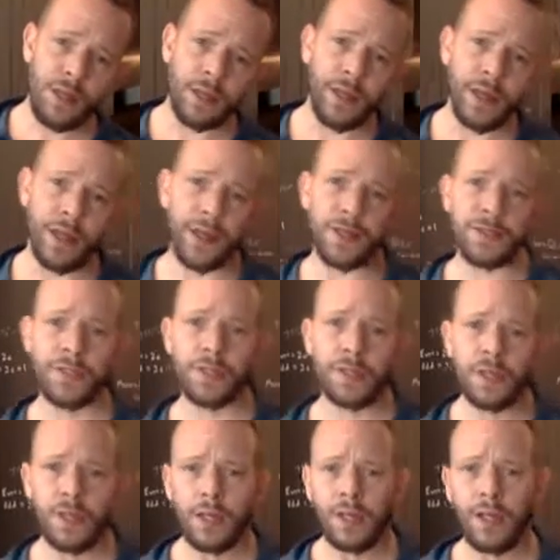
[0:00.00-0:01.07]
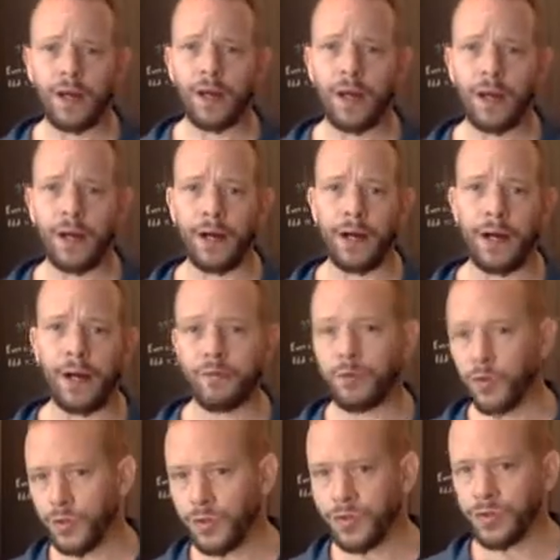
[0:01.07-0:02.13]
And of
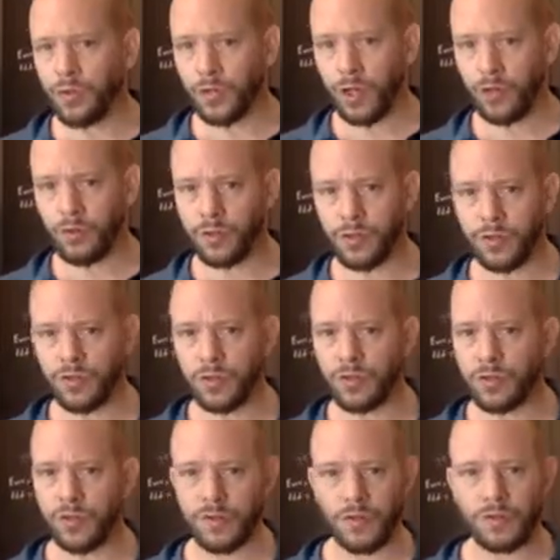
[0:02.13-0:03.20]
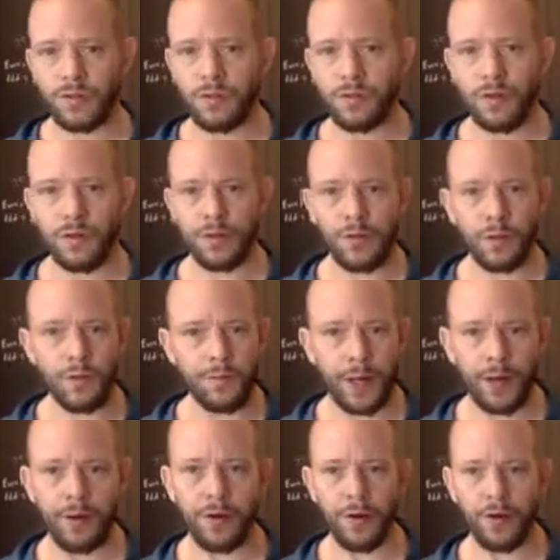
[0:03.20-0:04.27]
course, your coaches, just as another
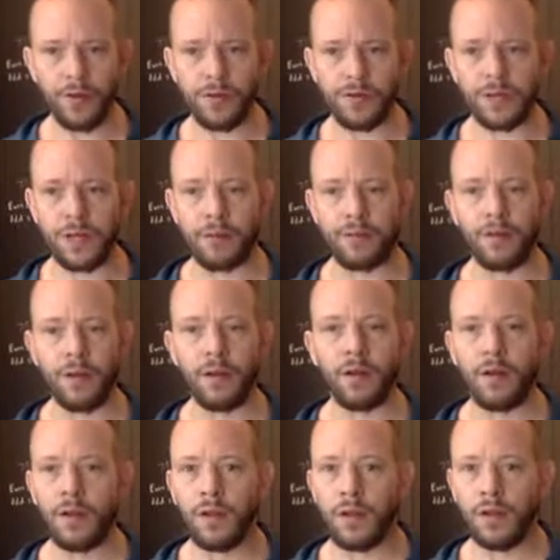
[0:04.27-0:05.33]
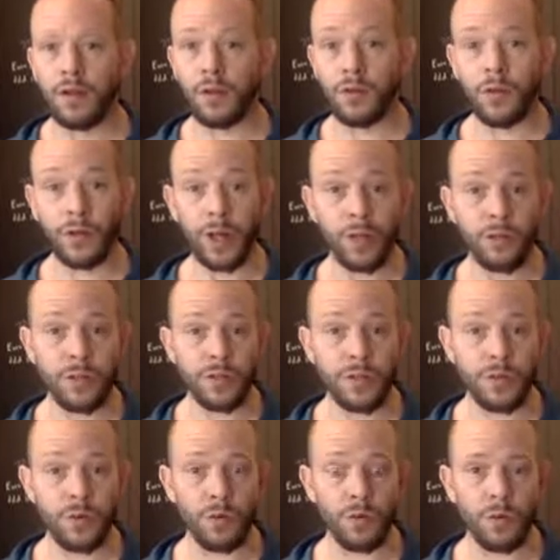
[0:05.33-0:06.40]
reminder to owners out there, your
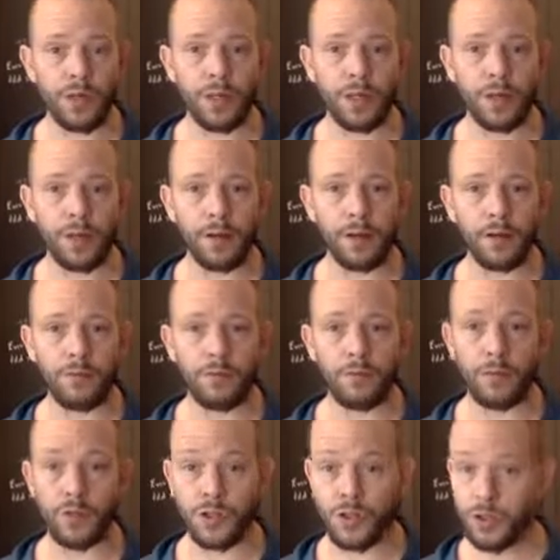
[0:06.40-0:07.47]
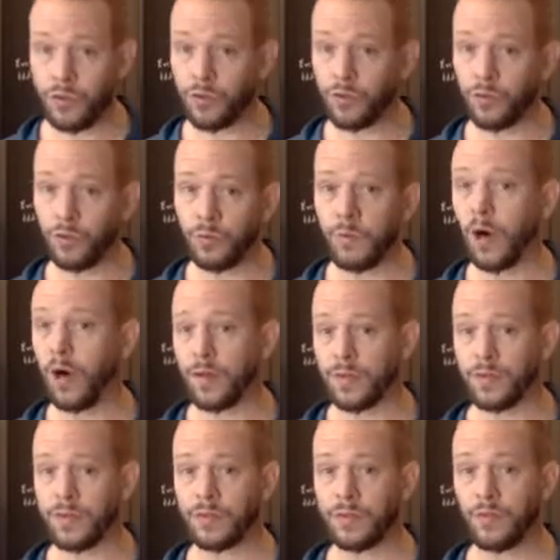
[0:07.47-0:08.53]
coaches are working for two
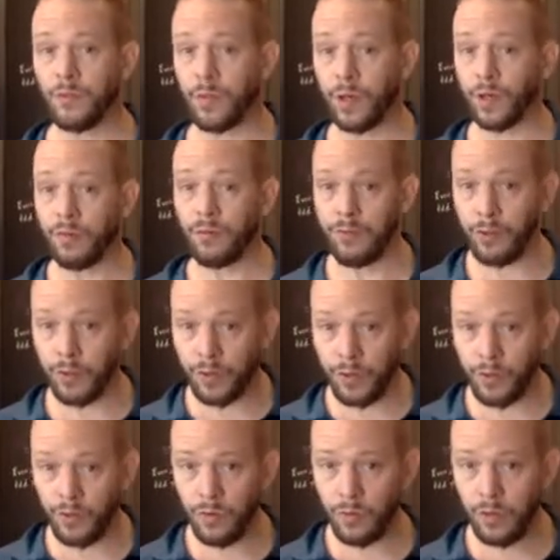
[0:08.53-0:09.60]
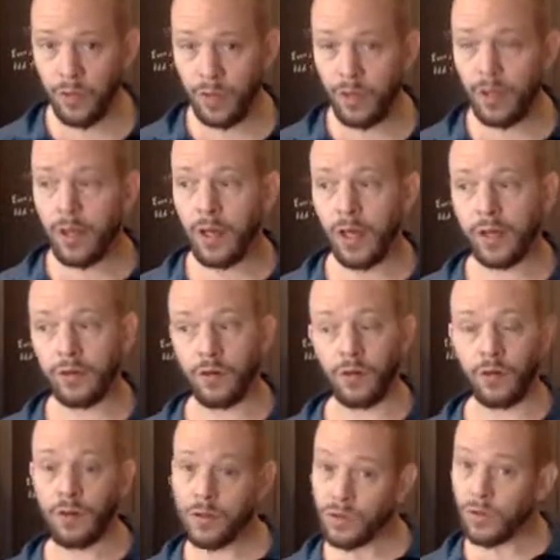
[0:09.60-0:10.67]
bosses. They're working for you, and they're
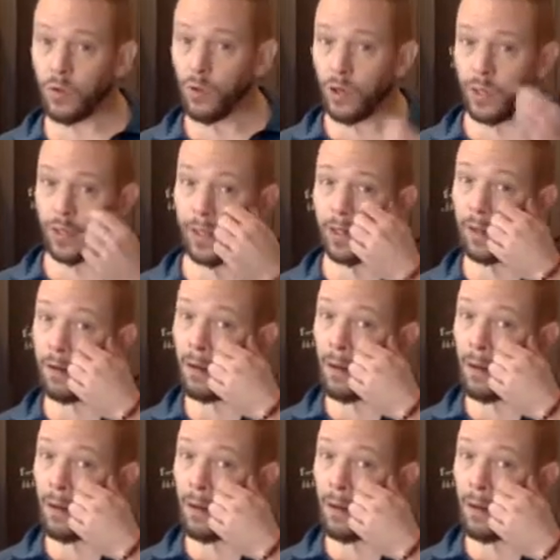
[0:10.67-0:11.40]
also working